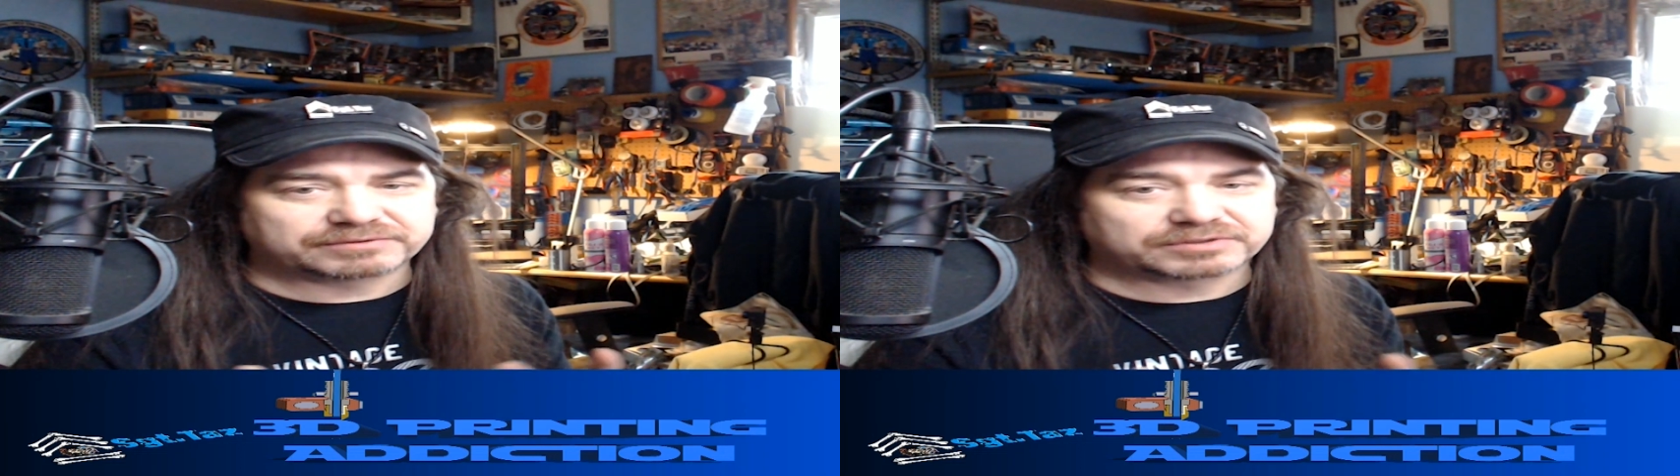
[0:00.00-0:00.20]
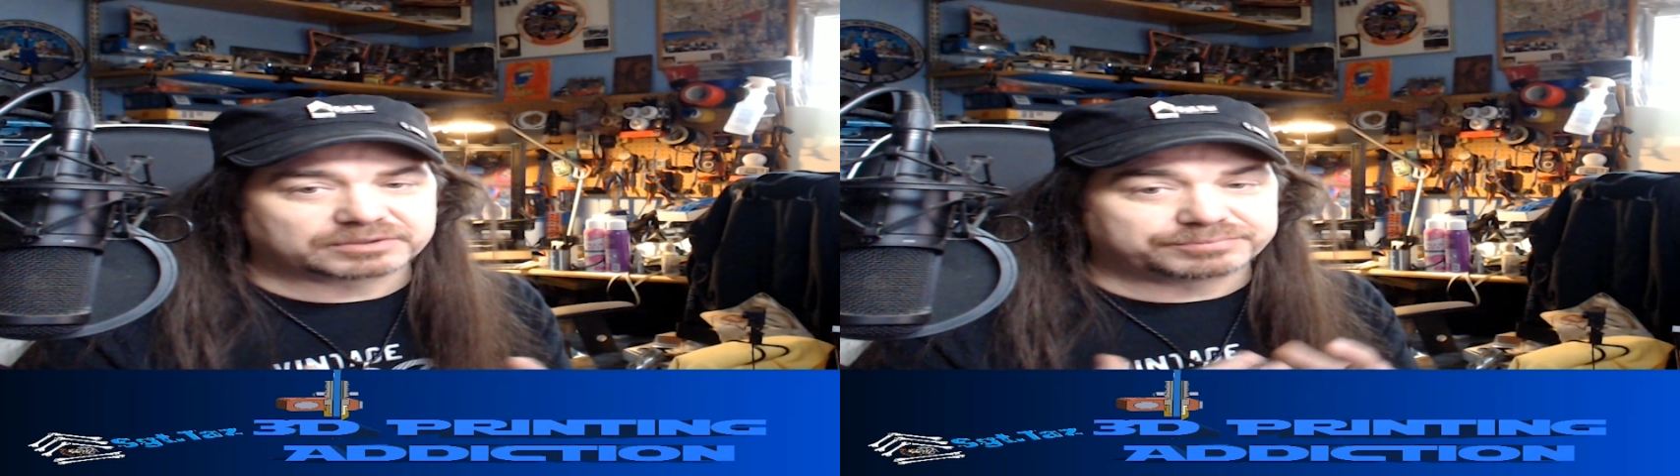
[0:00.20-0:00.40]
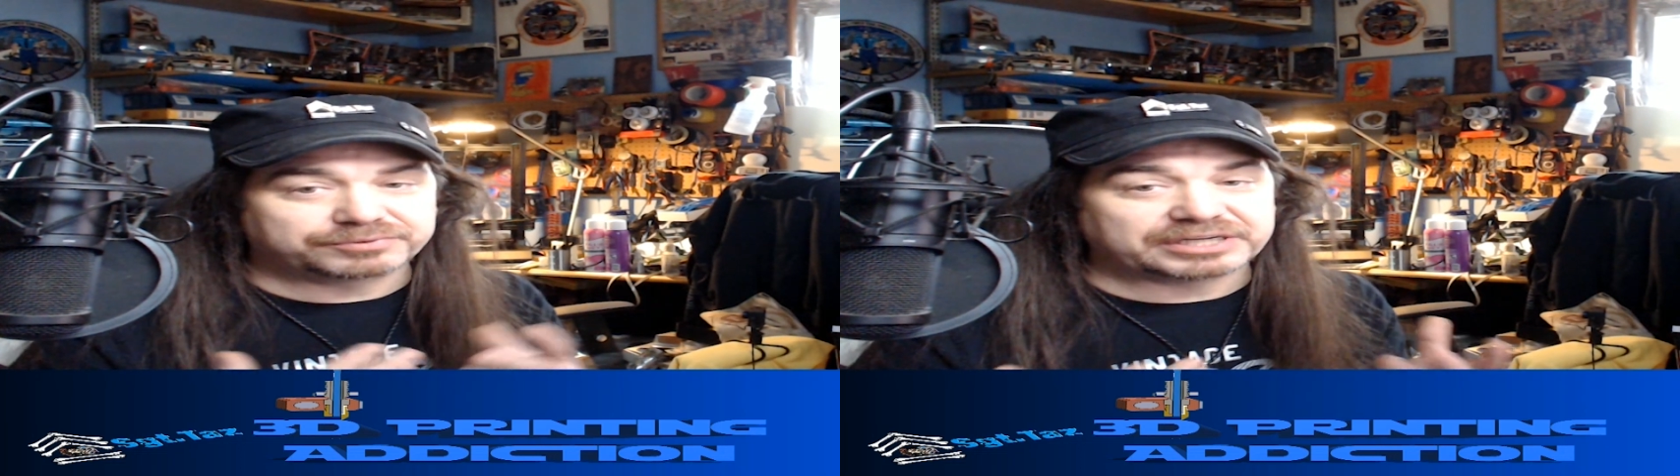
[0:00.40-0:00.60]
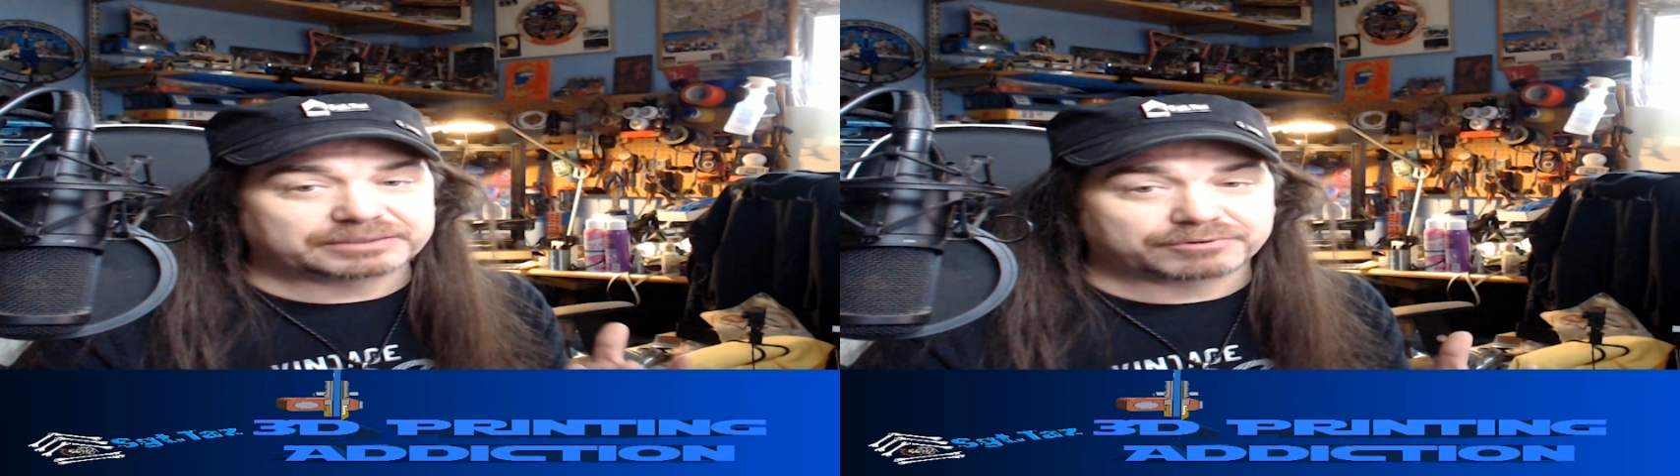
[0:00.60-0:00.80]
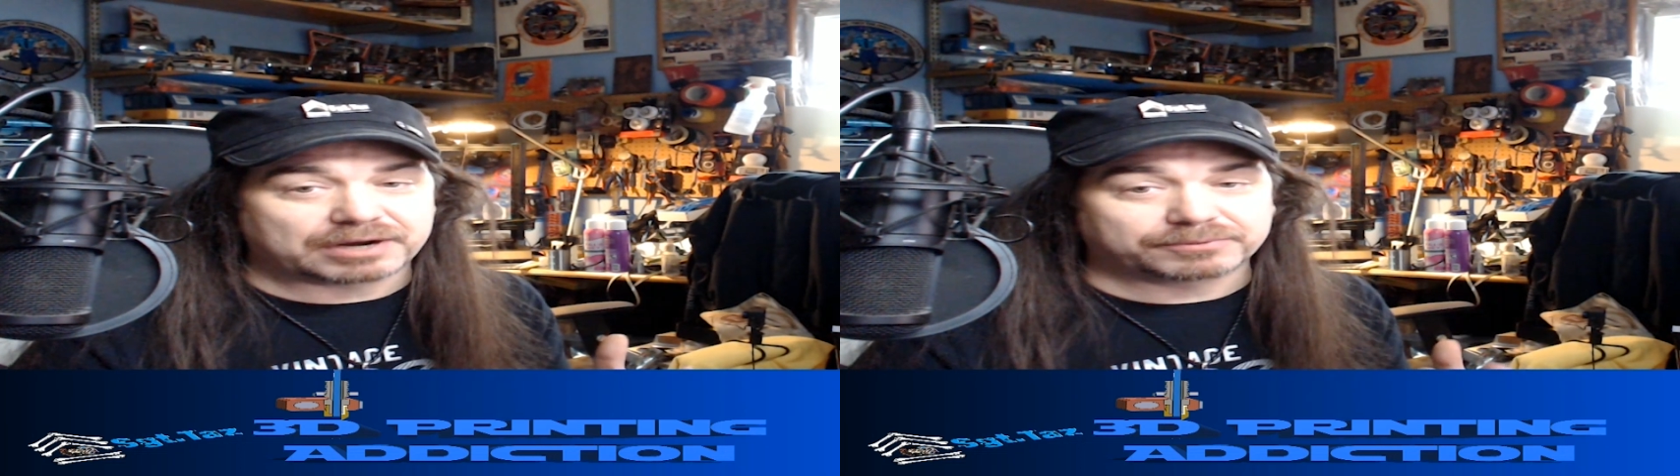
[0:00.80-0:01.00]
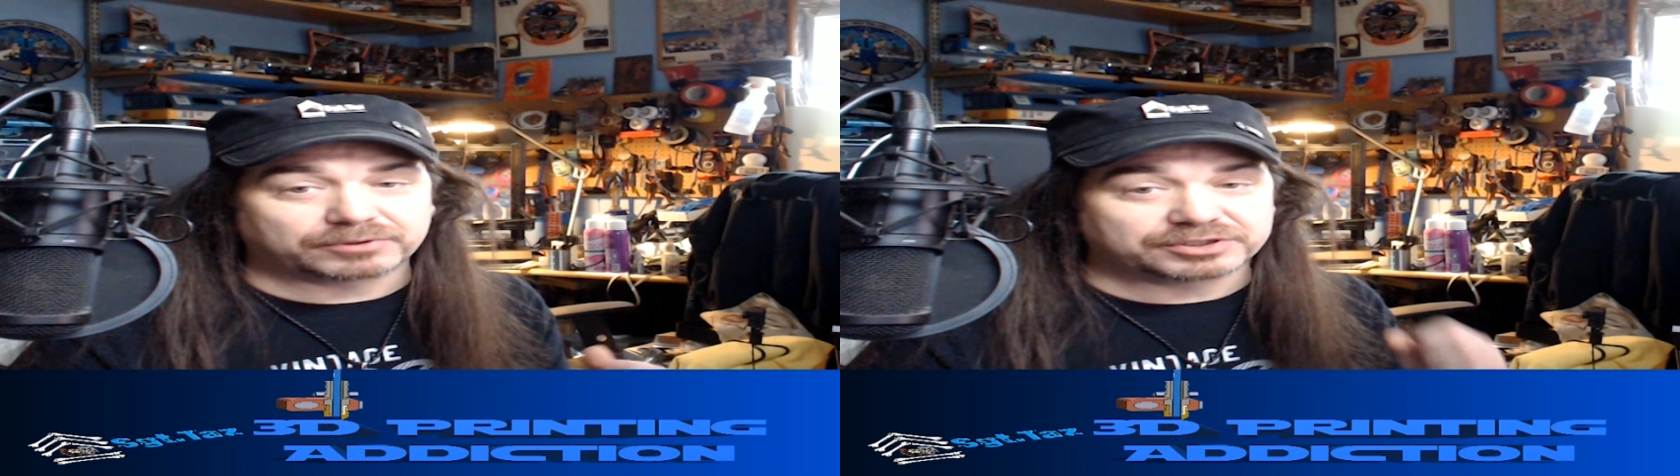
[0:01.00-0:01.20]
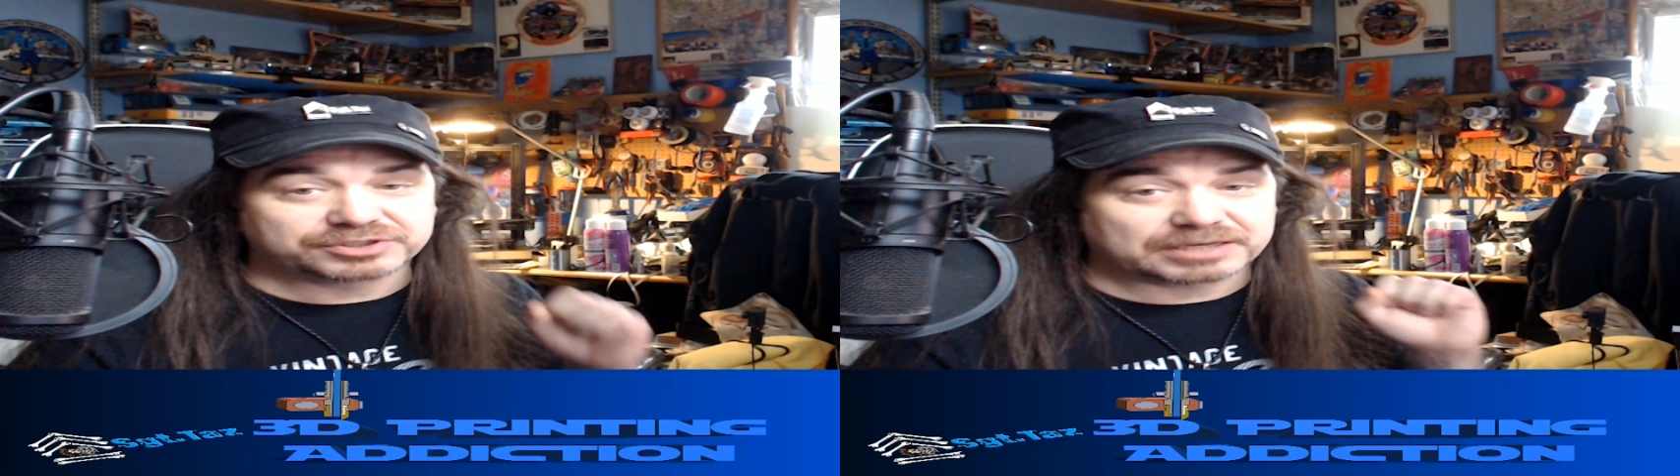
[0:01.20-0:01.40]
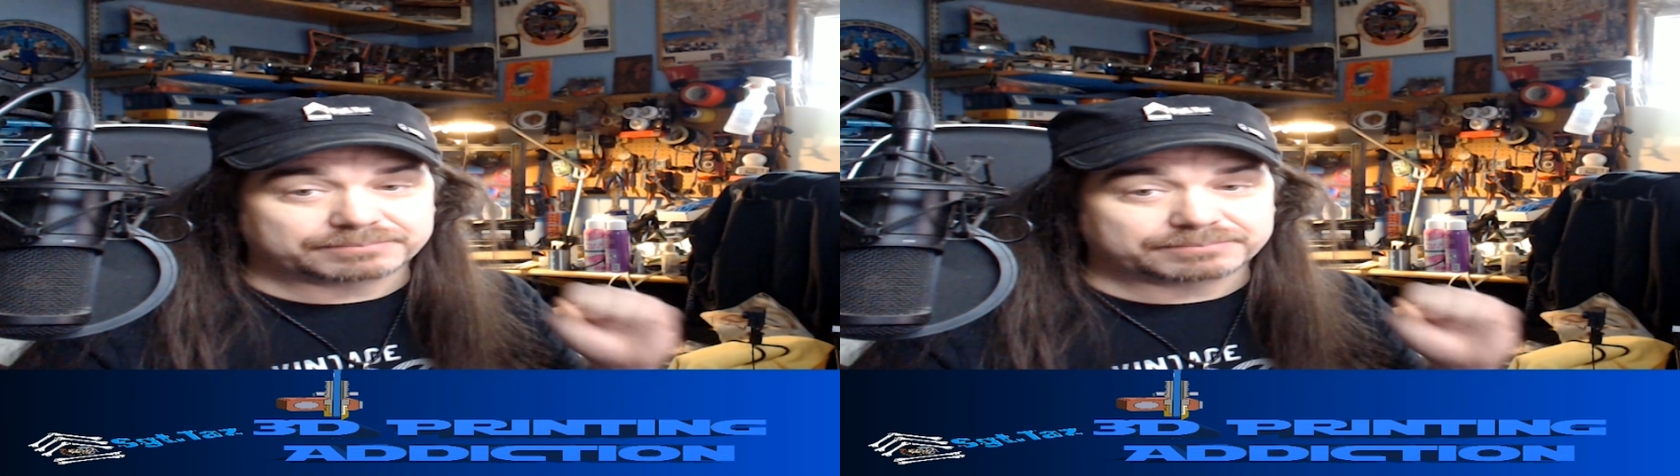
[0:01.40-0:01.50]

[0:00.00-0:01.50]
complete it properly. It just kept